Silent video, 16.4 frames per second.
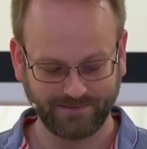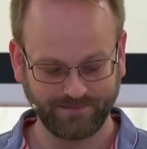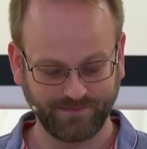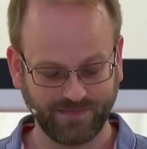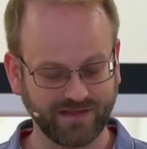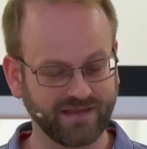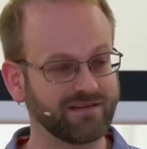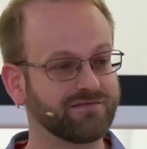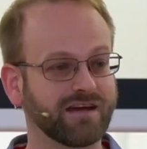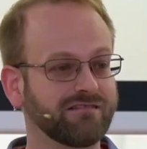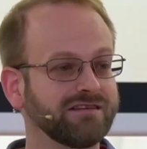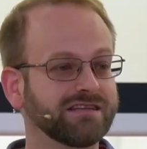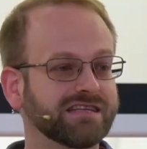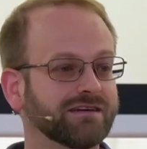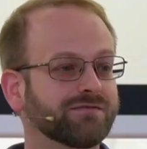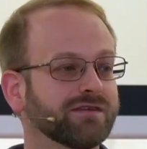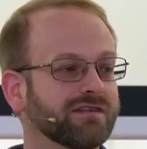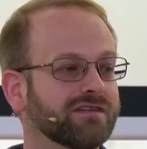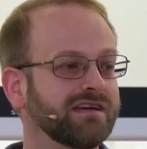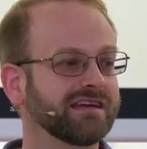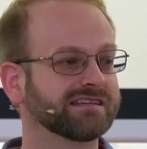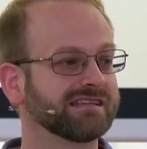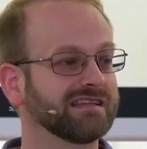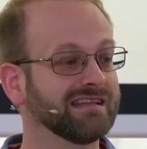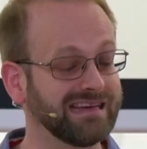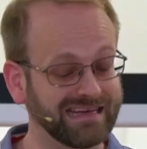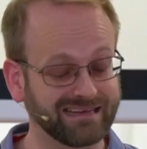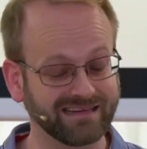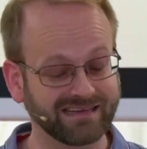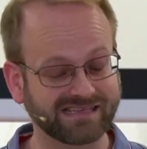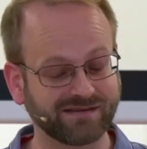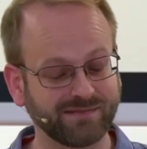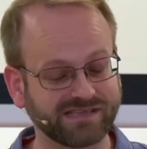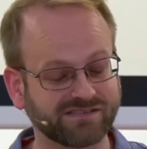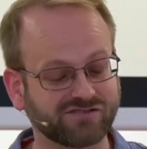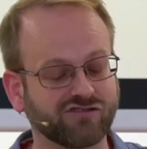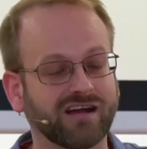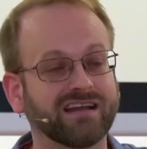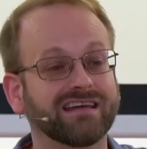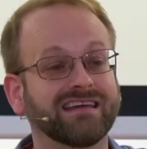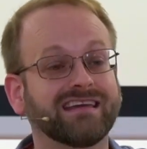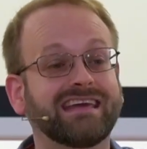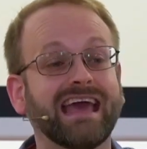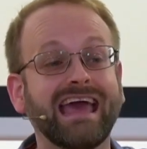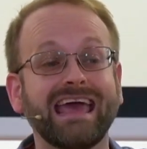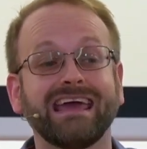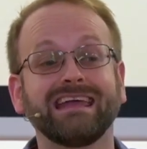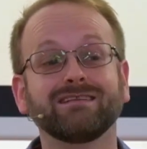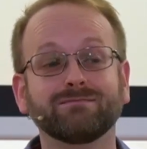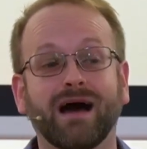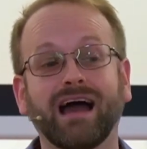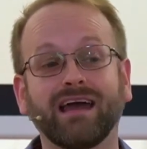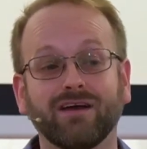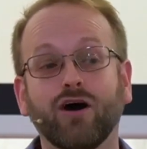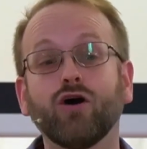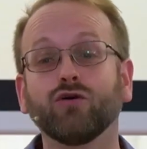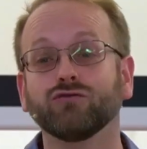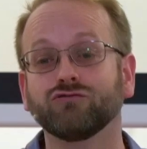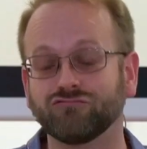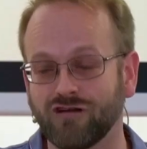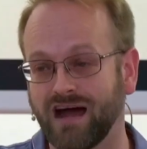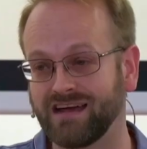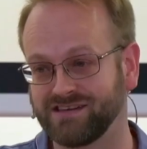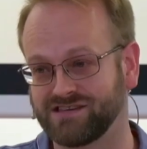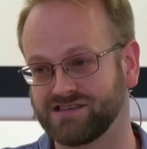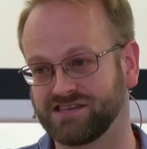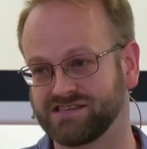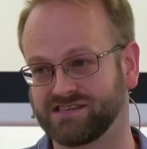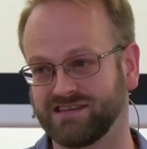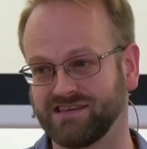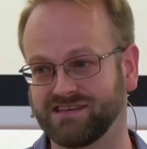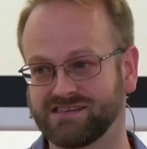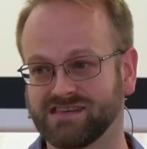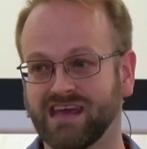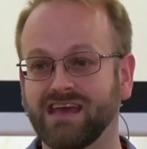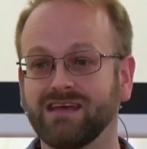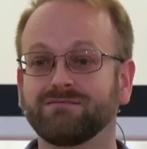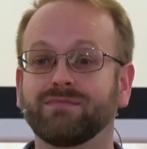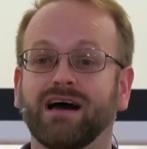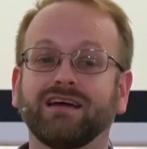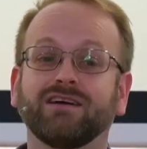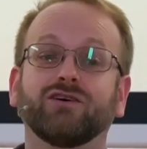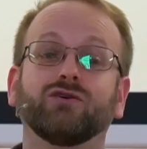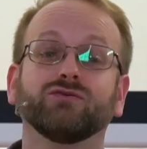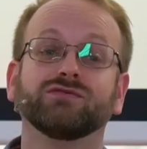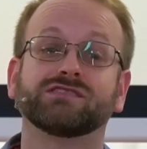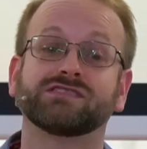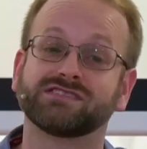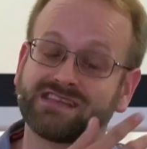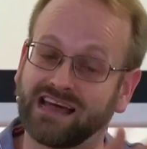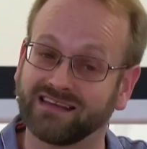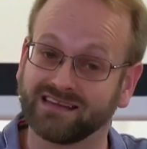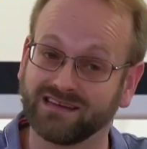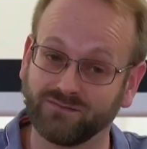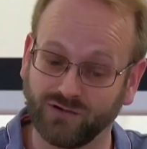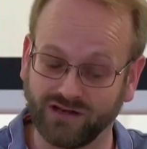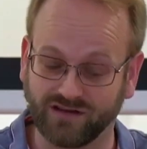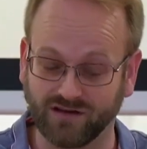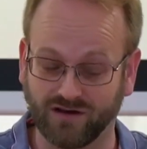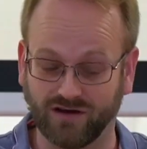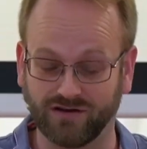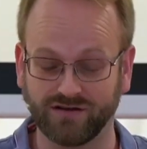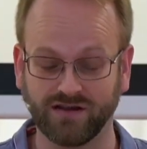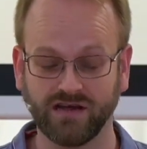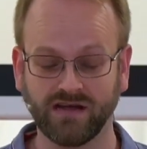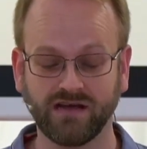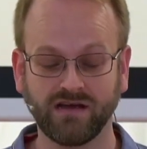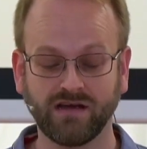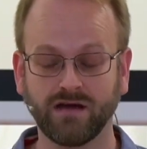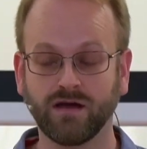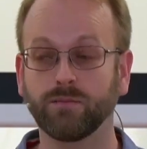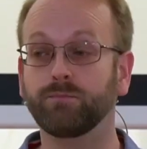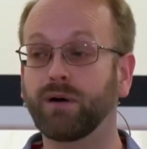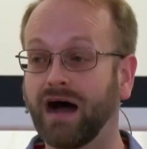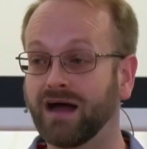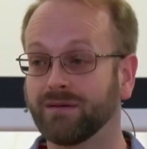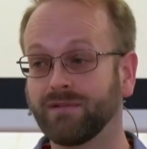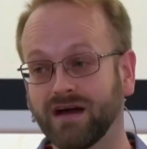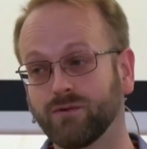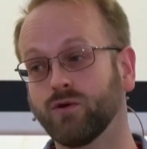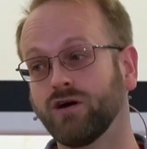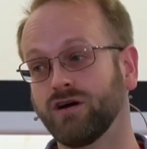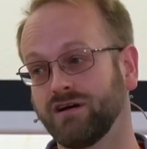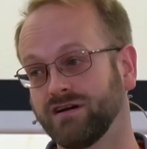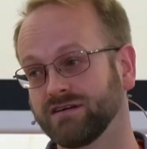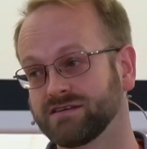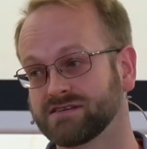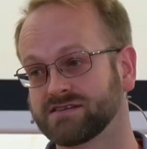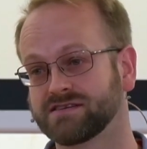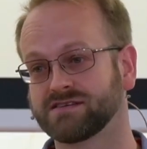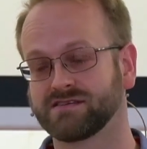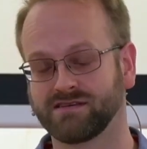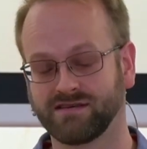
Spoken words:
They're very different things. Legalism is trying to gain my own righteousness, gain my own standing with God by my works.